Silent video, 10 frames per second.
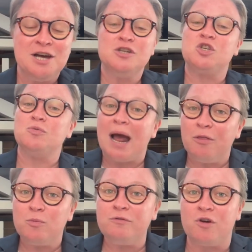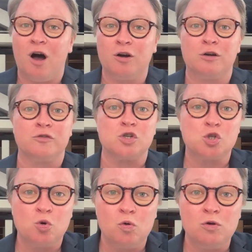So now that we've gone over
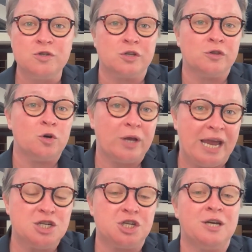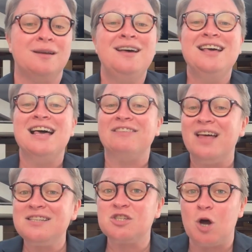schools and location,
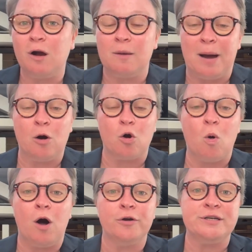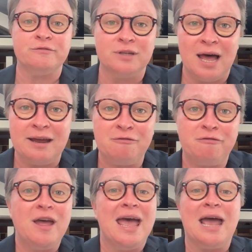let's talk about quality of life
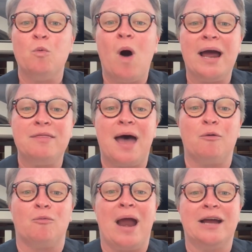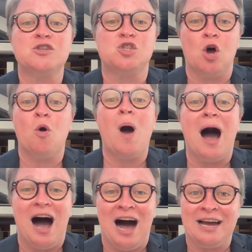and why that ranks so
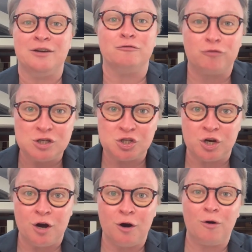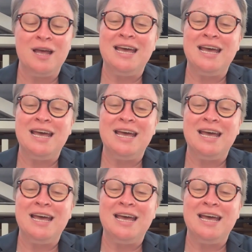high in Frisco.